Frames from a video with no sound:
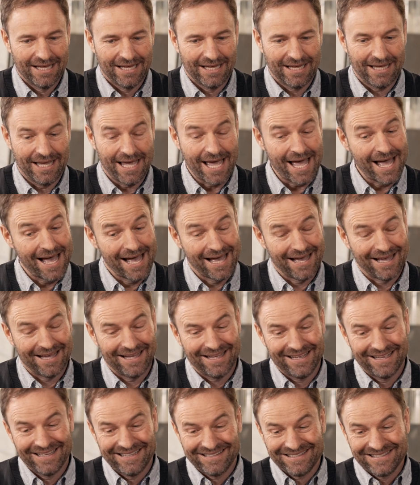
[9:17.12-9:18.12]

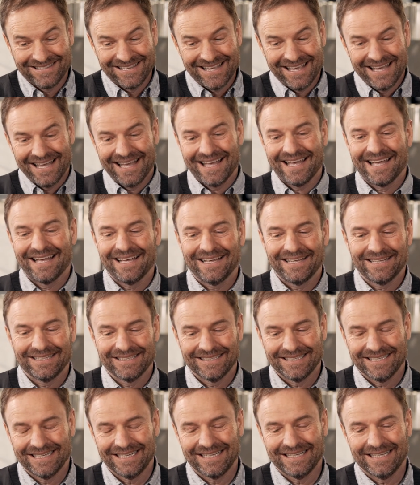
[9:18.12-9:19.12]
Yeah, it's, uh,
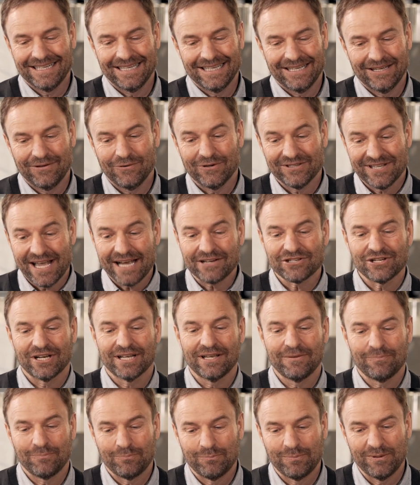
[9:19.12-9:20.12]
uh, it was
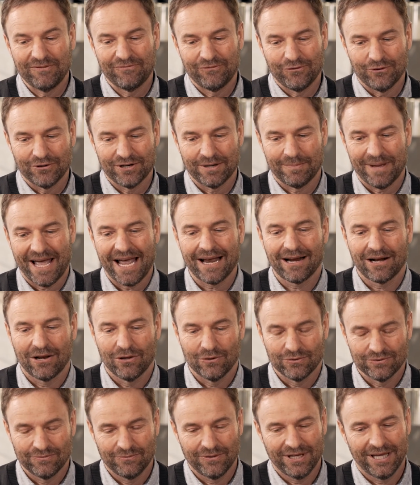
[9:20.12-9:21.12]
actually before the bank loan.